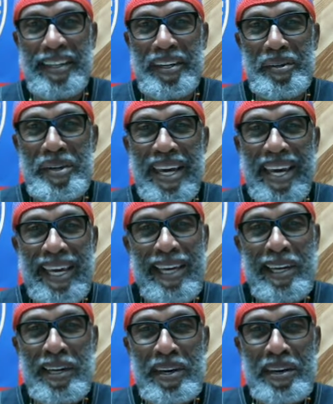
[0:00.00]
okay?
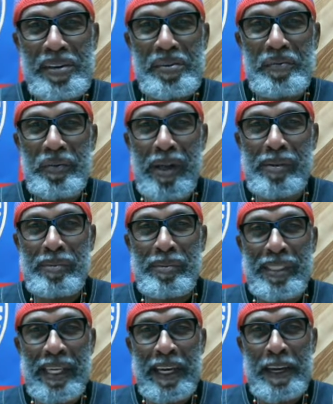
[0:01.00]
You follow what I'm
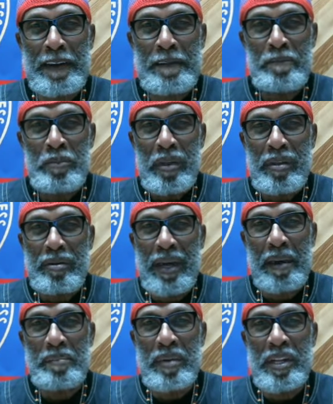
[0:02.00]
saying? You
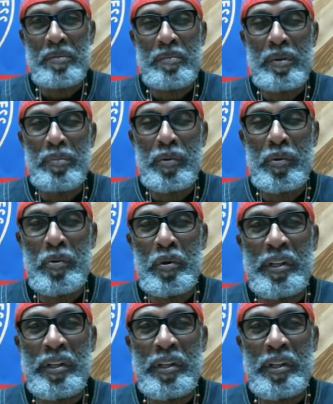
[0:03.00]
got many people who are